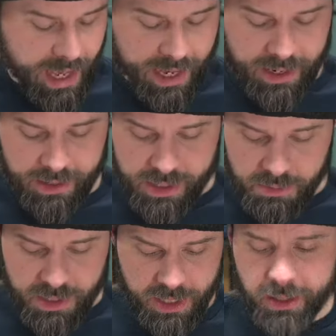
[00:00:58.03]
And this
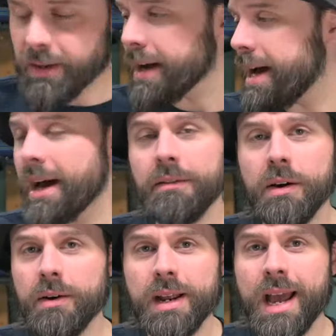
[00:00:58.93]
particular guy, I've
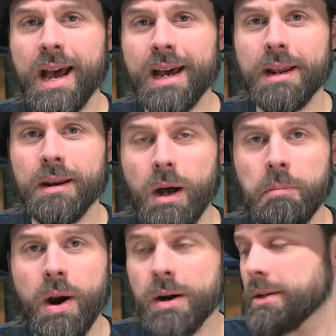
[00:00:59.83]
already had it
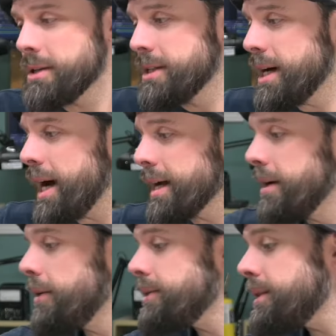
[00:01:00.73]
apart to
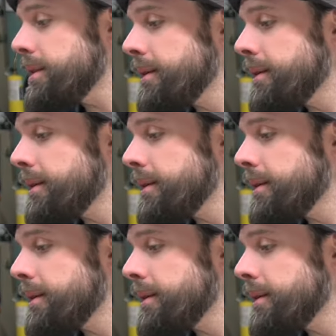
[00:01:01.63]
diagnose it.